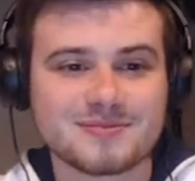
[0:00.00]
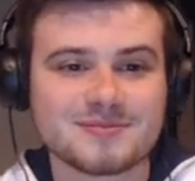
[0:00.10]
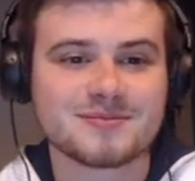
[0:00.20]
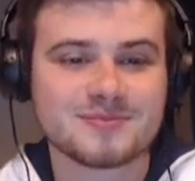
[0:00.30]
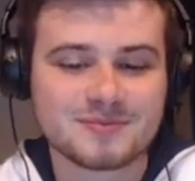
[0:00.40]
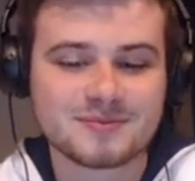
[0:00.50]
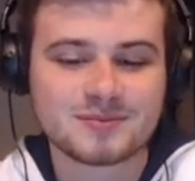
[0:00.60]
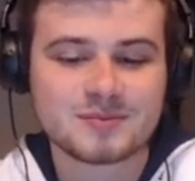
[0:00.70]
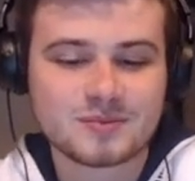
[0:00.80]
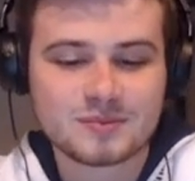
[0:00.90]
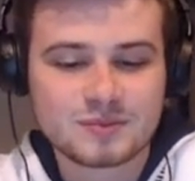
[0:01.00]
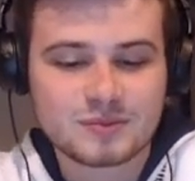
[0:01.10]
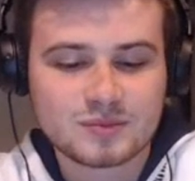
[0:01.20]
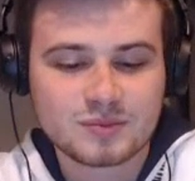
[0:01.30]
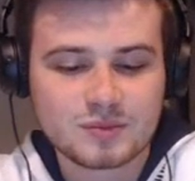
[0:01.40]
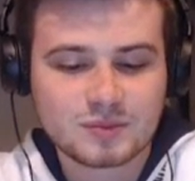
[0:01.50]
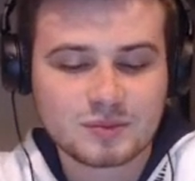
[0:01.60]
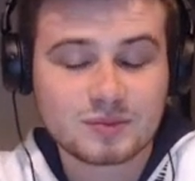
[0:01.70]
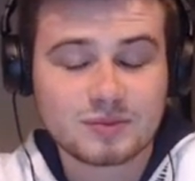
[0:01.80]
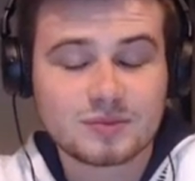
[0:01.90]

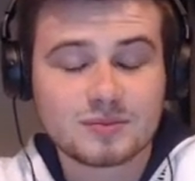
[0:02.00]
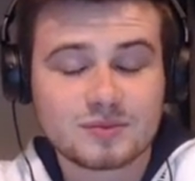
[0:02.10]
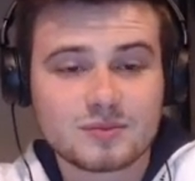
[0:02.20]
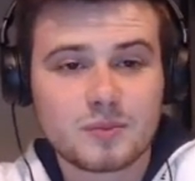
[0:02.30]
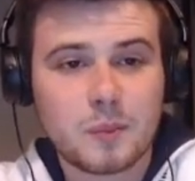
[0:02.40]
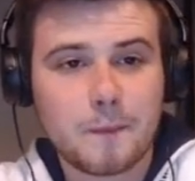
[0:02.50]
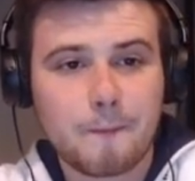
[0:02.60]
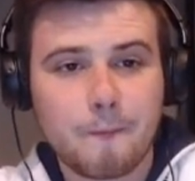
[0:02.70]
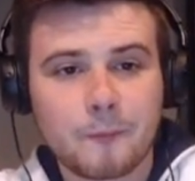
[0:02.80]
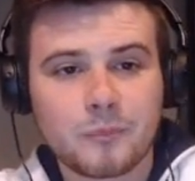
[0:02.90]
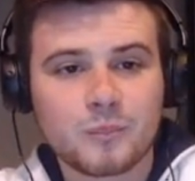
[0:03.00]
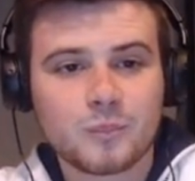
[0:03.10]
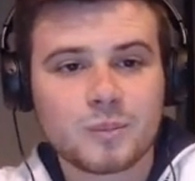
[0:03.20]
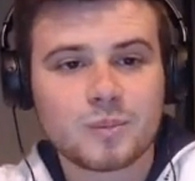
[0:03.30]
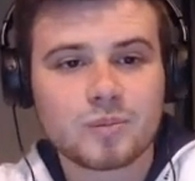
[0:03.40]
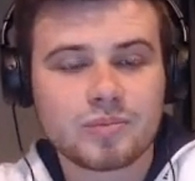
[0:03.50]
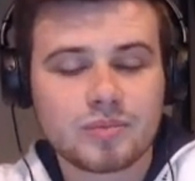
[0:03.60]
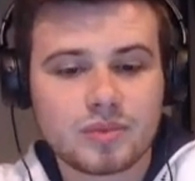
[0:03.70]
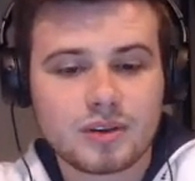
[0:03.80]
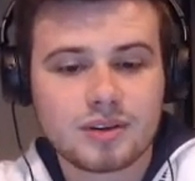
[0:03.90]

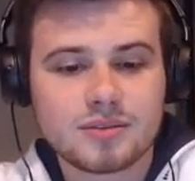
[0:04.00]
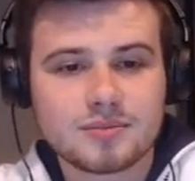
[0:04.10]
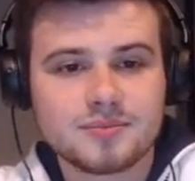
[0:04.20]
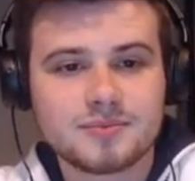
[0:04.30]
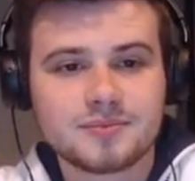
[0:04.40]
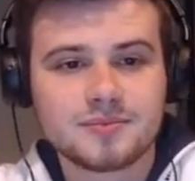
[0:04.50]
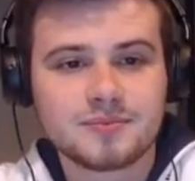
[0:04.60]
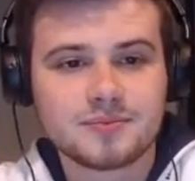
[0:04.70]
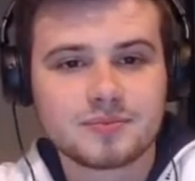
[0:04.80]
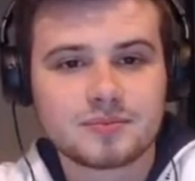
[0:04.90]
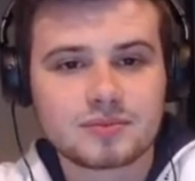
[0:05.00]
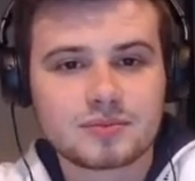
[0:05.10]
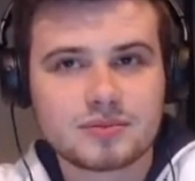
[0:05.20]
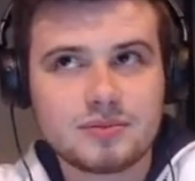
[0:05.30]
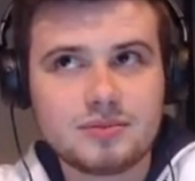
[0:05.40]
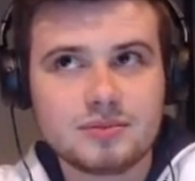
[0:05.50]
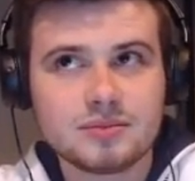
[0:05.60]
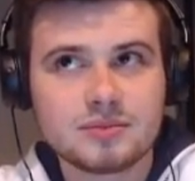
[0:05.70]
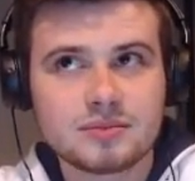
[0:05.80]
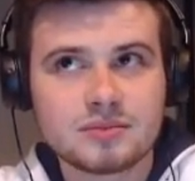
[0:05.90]
No words are spoken by the person on screen.